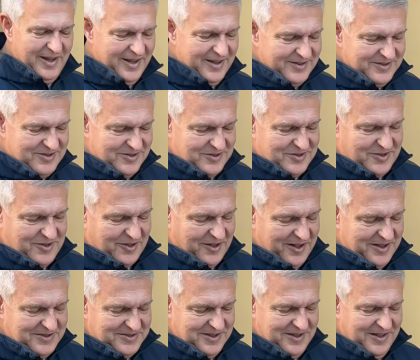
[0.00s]
It's just
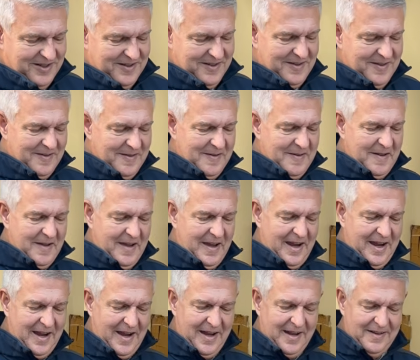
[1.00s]
crazy.
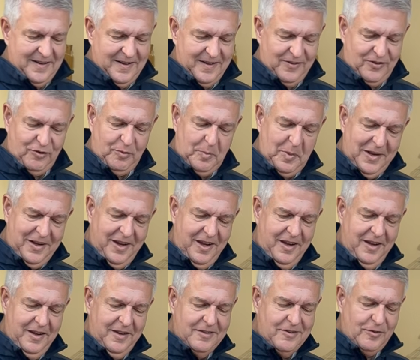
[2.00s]
And it's
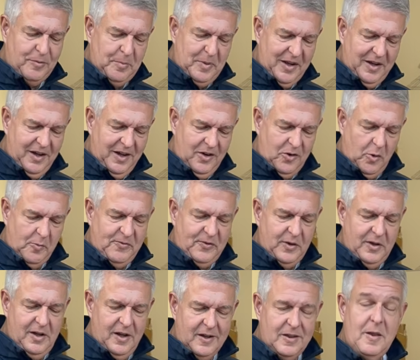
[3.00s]
spinning,
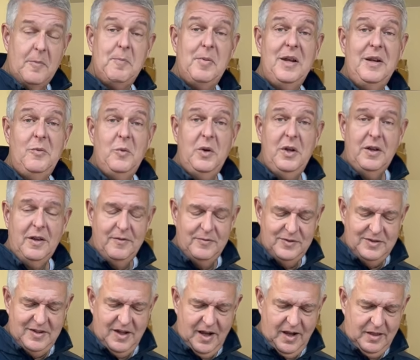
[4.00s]
hopefully not the pinwheel
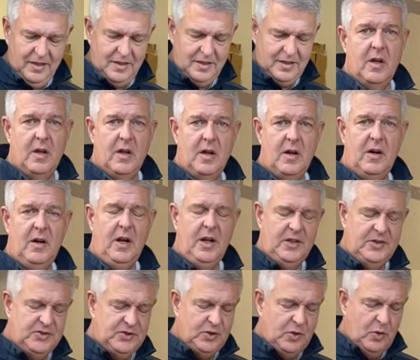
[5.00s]
of death. All
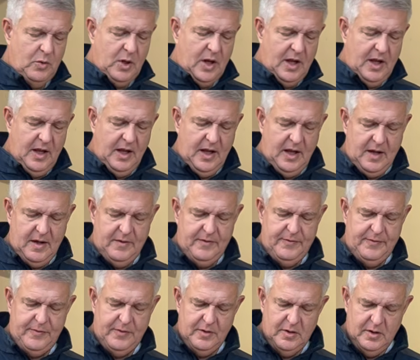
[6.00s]
right, so I
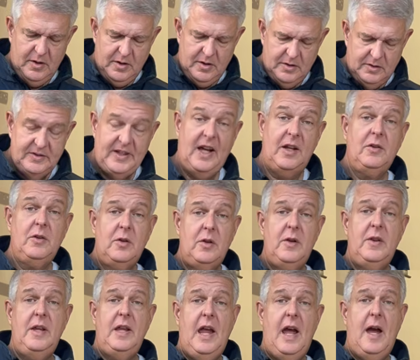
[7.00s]
have
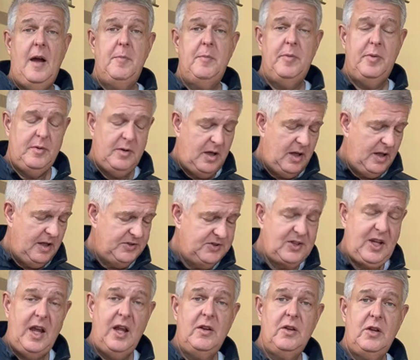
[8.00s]
downloaded the app. I
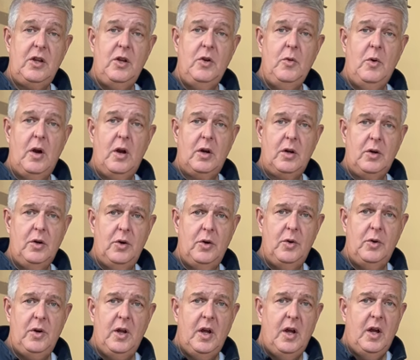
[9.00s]
scanned the QR
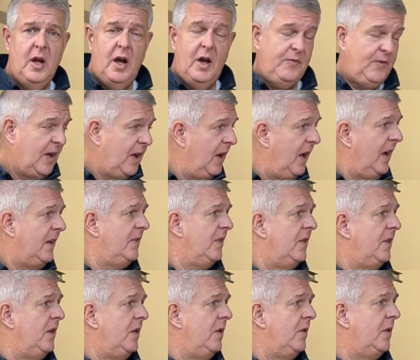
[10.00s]
code. I've connected
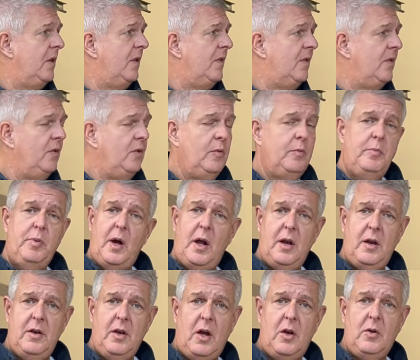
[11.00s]
the unit to
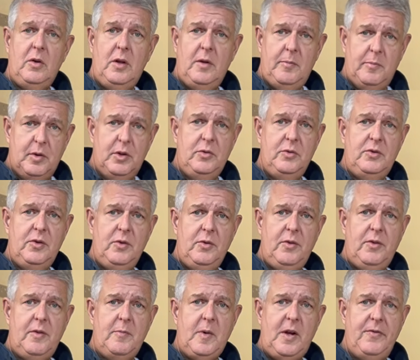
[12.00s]
not only Bluetooth
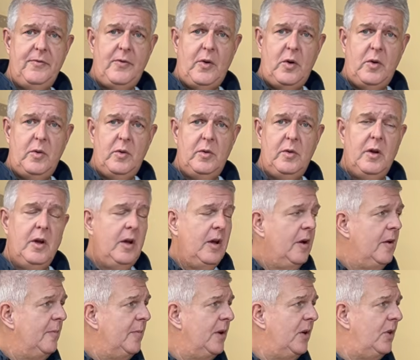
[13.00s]
to my phone,
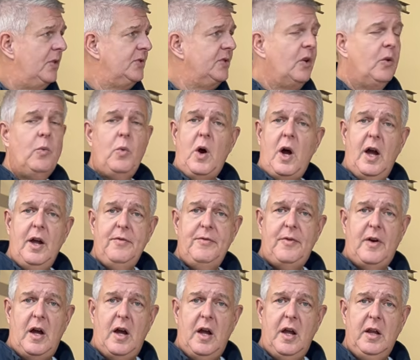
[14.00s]
but also
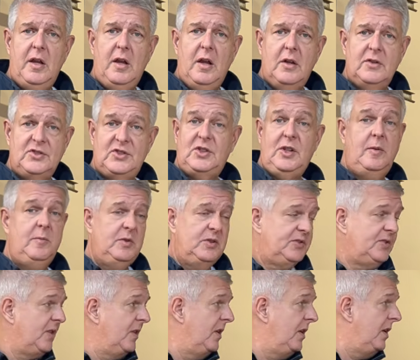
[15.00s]
Wi-Fi
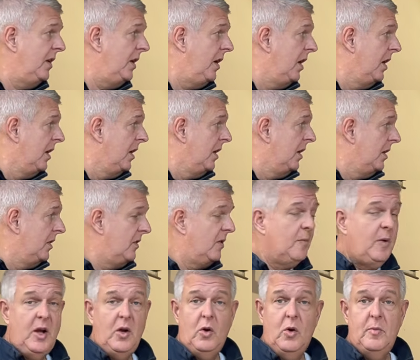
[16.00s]
seamlessly to
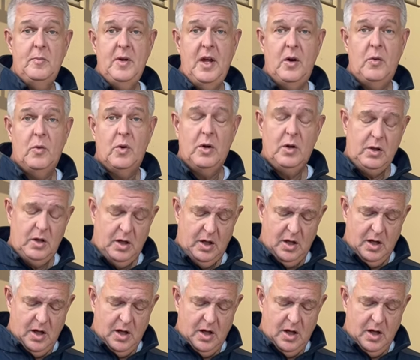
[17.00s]
my home network.